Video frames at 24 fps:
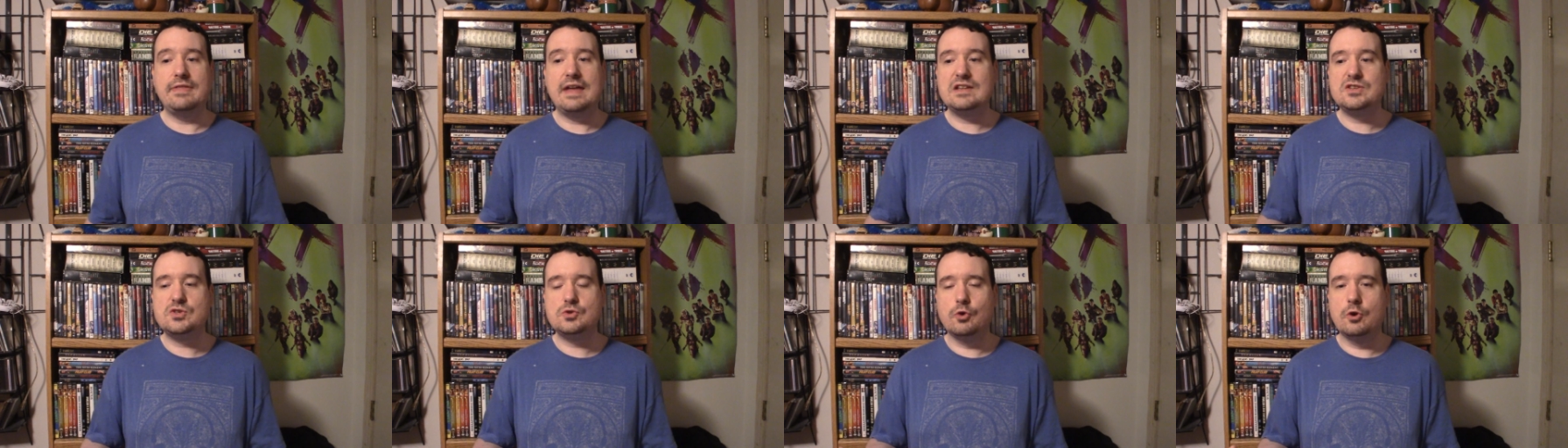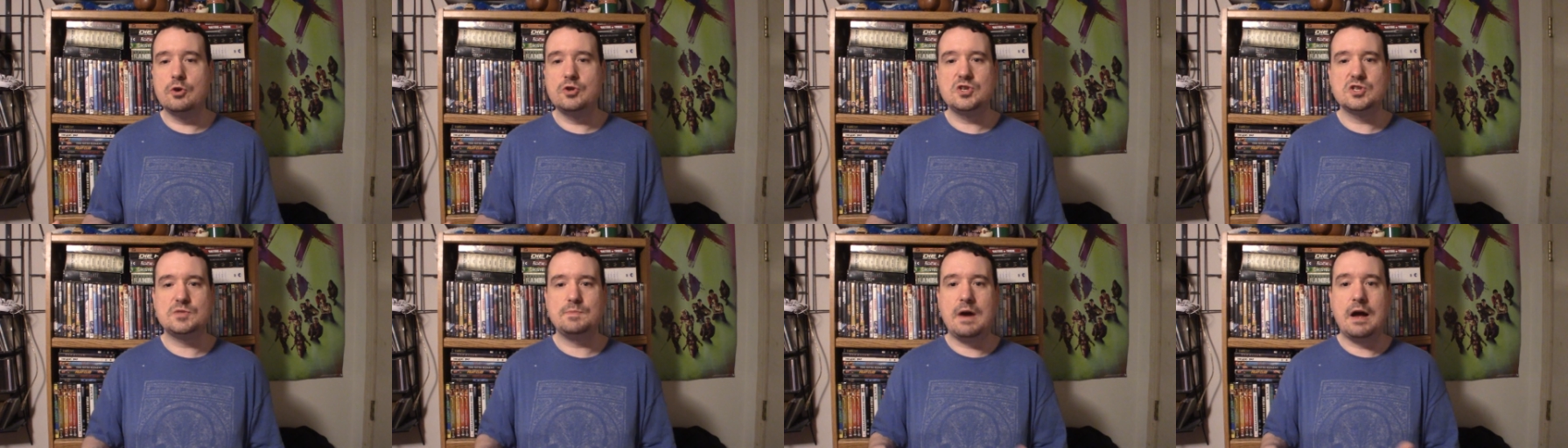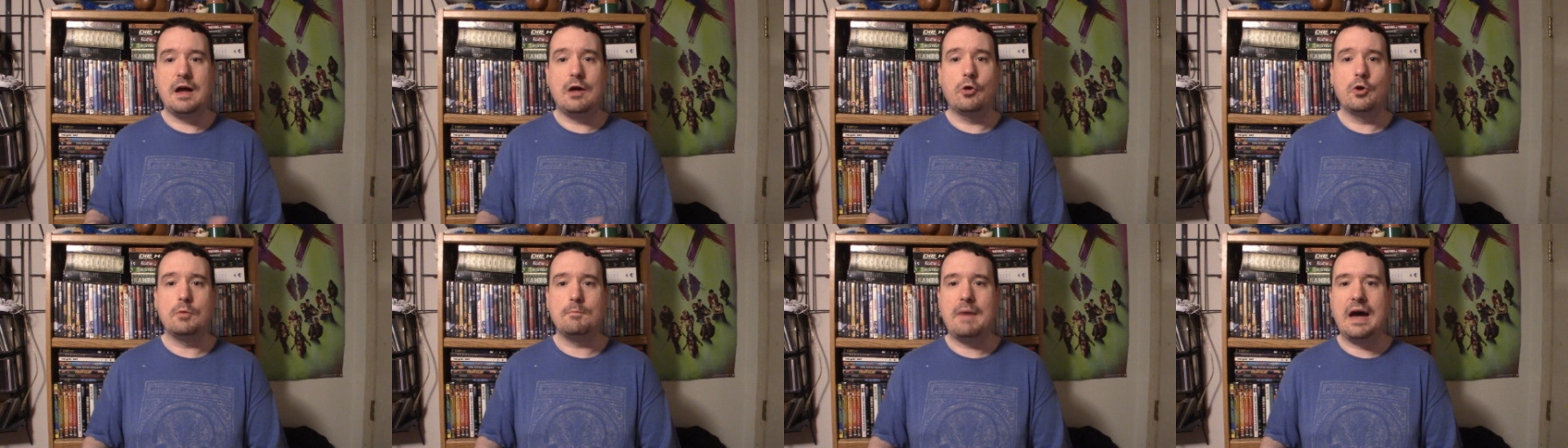that's really just
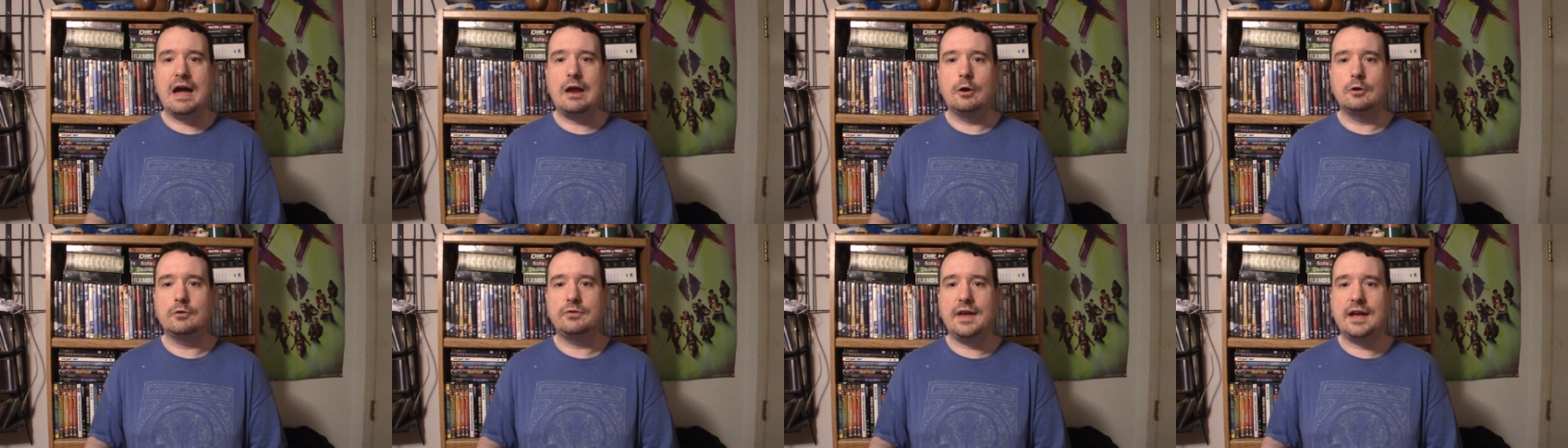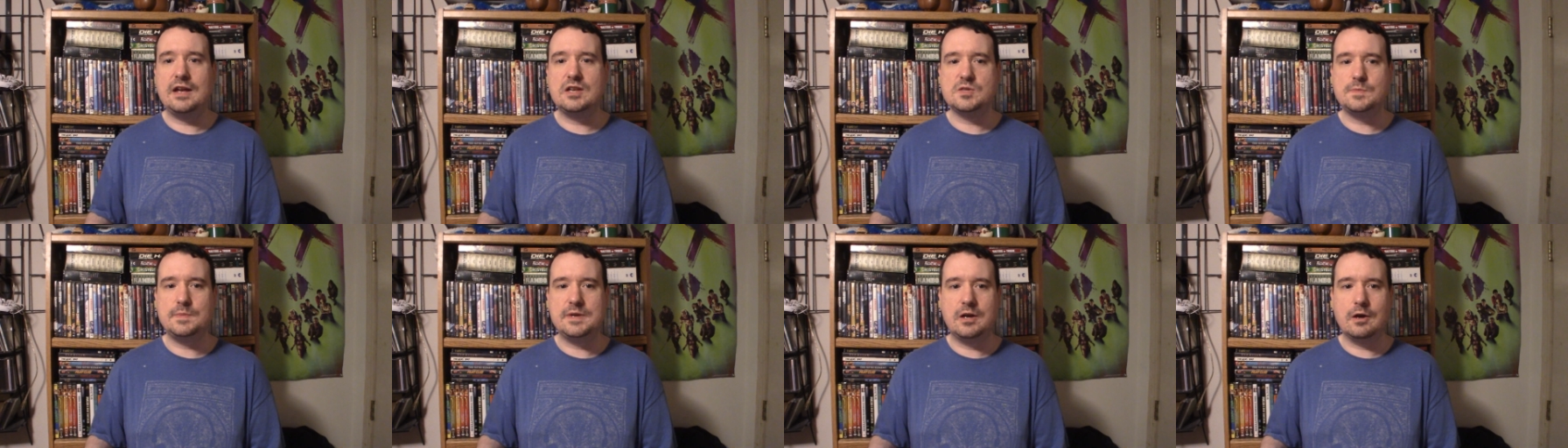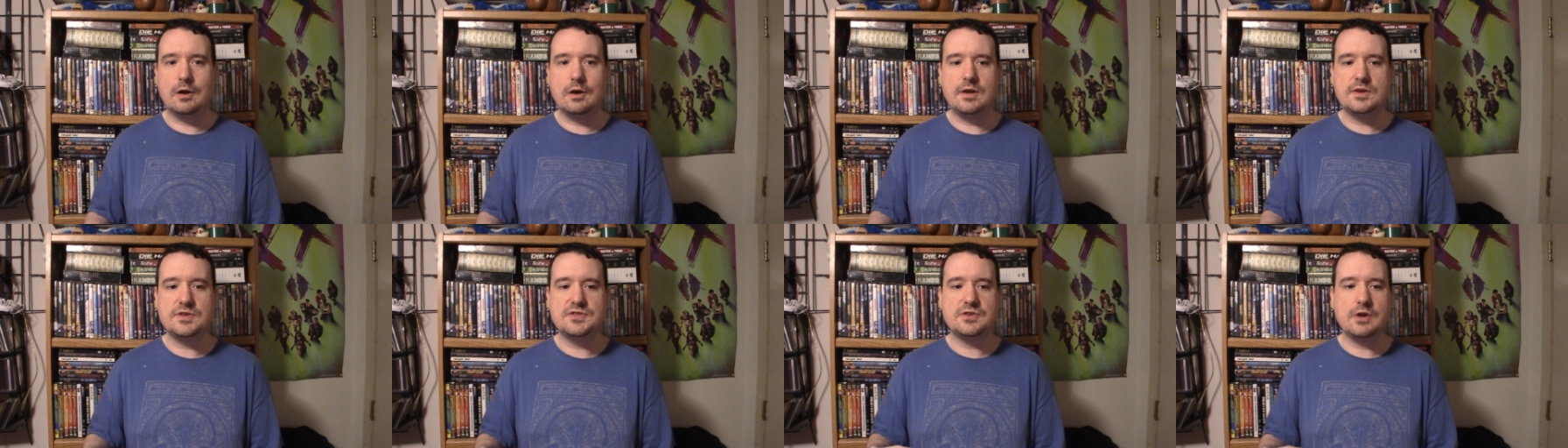my only minor things,
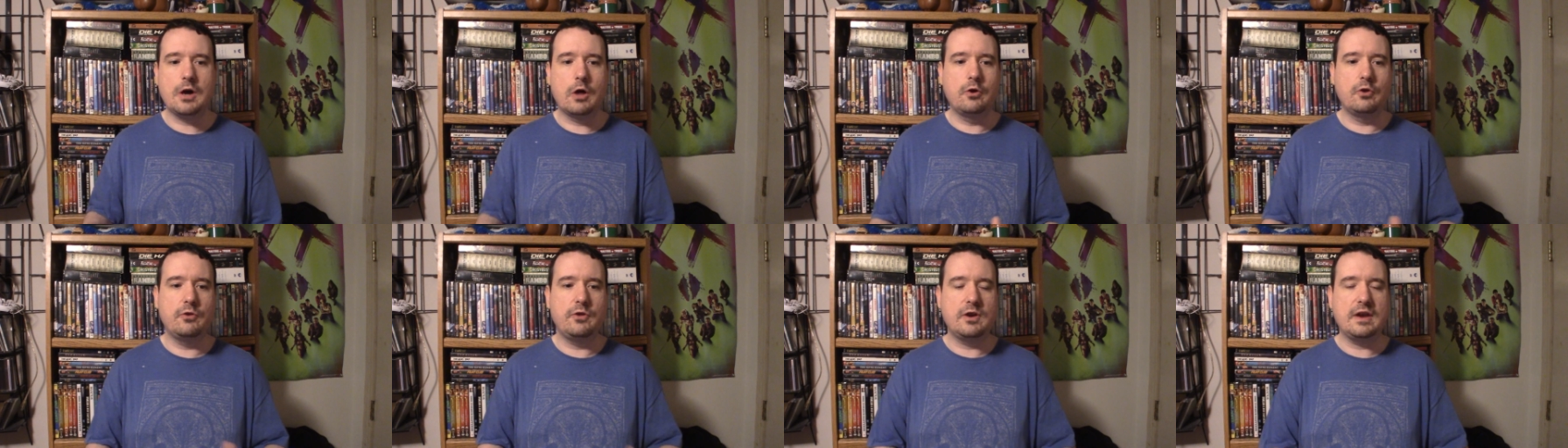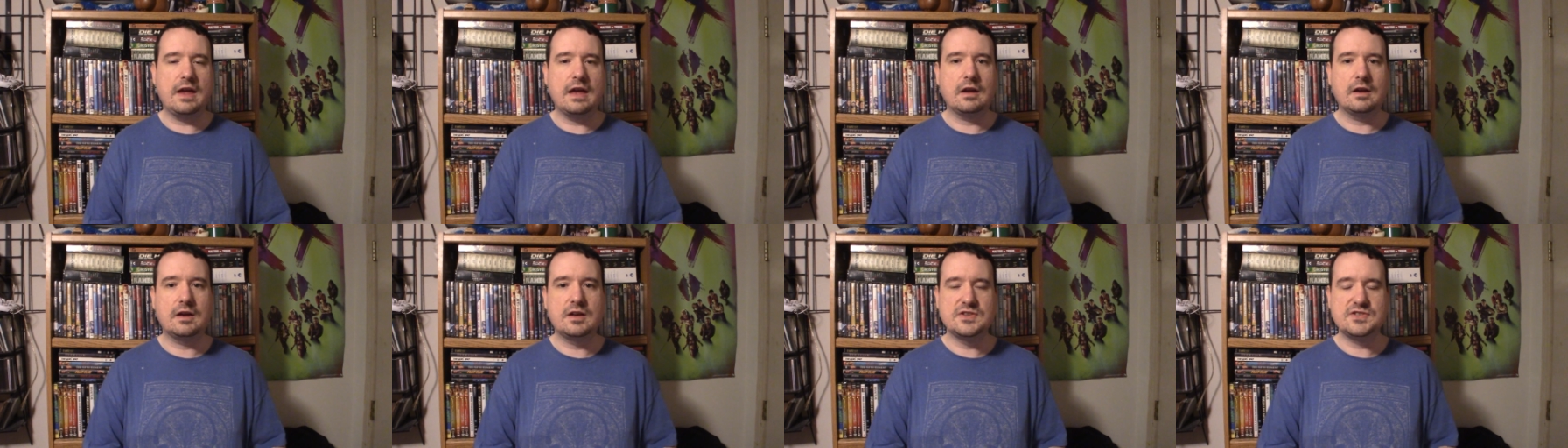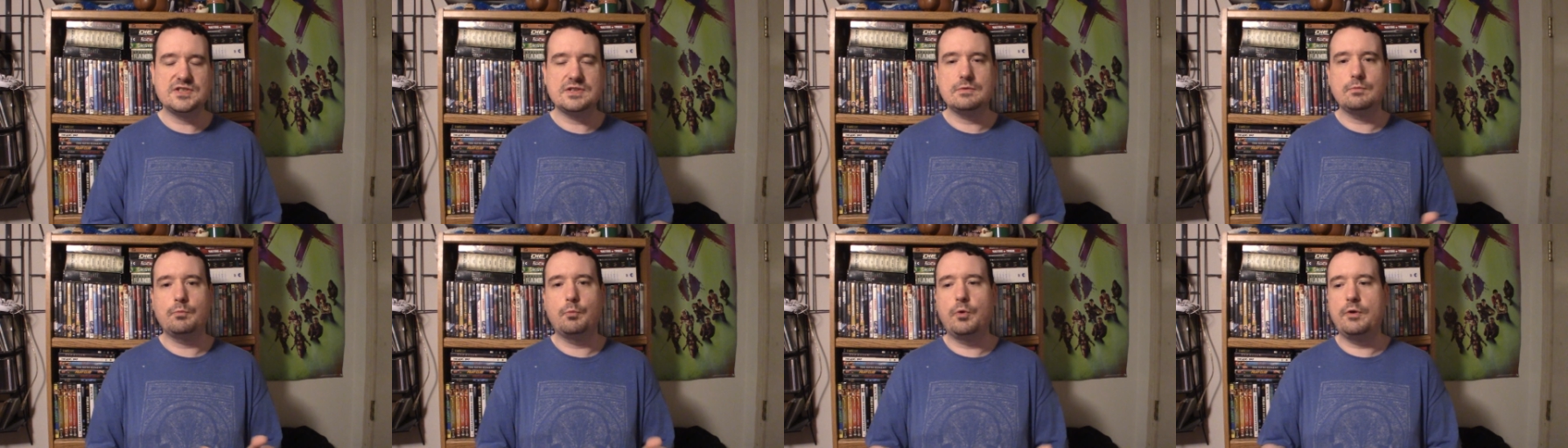because
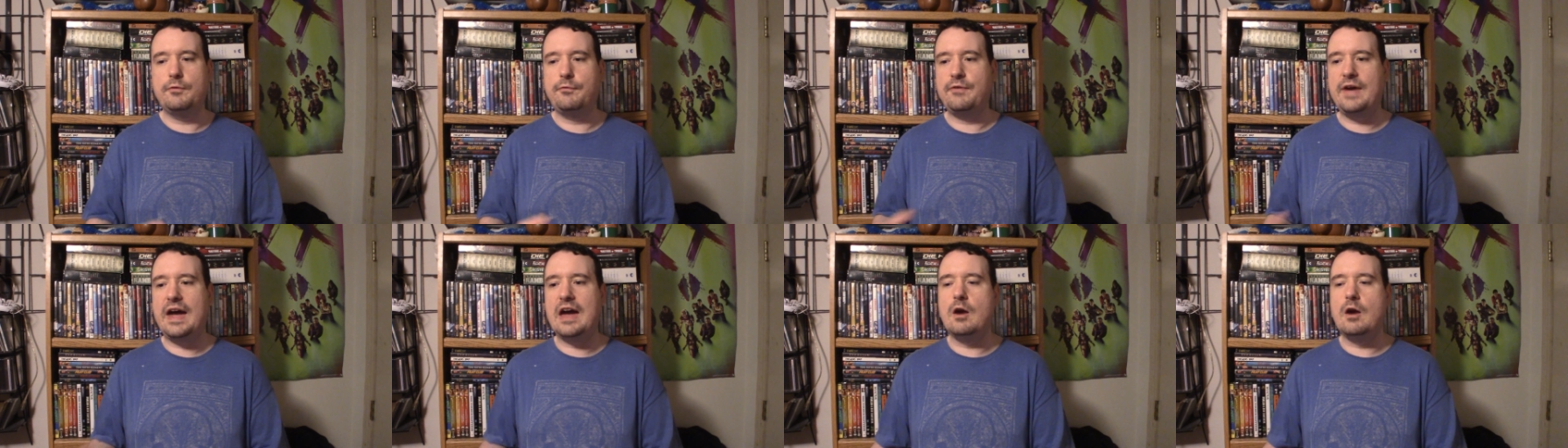with